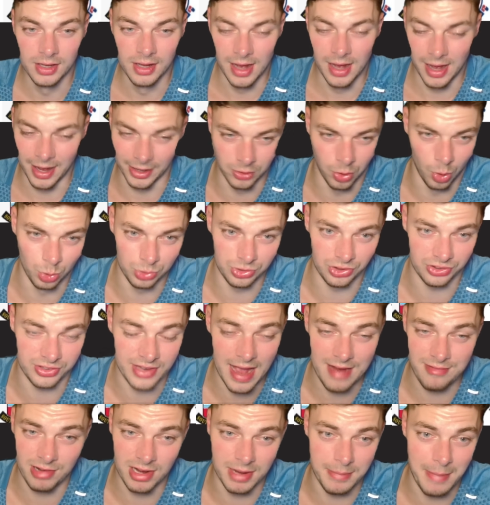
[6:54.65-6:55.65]
And Hull just
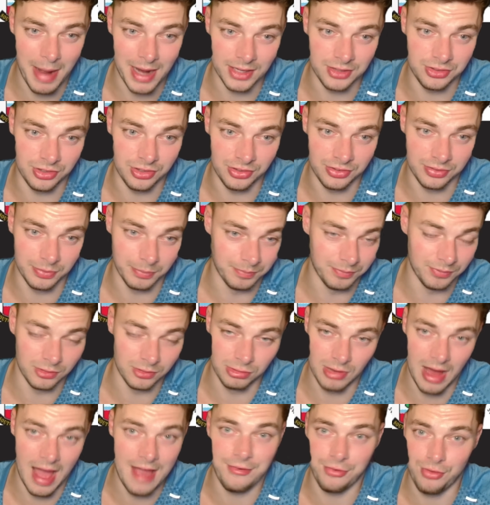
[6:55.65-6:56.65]
get rid of managers
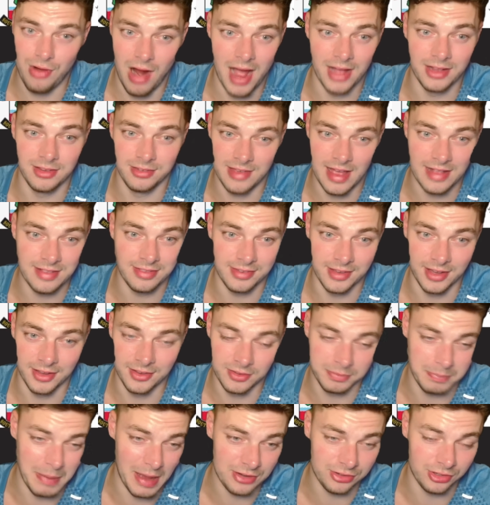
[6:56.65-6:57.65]
left, right, and centre,
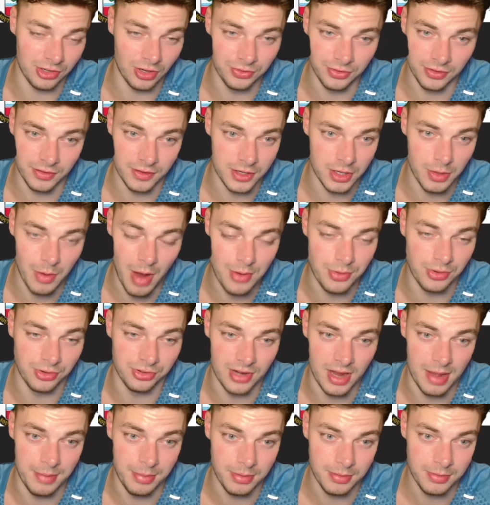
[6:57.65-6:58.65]
especially under the new ownership.